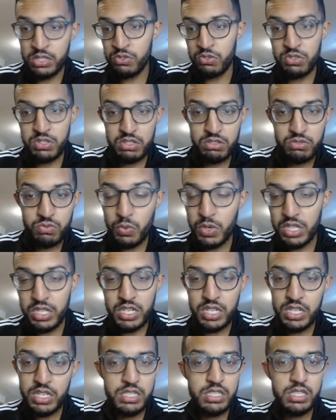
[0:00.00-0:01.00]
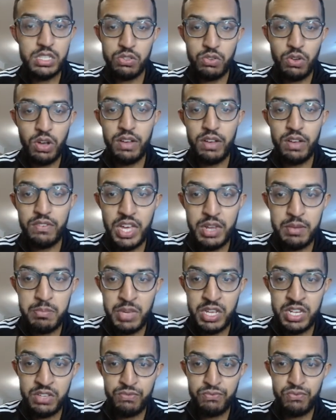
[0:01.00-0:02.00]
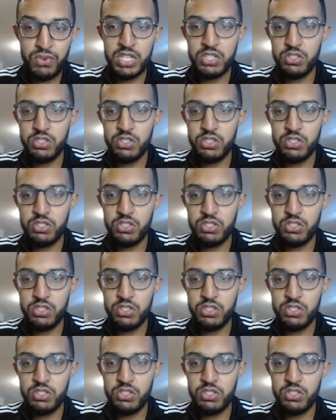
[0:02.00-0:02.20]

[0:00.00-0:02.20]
or it's really easy to have that many friends.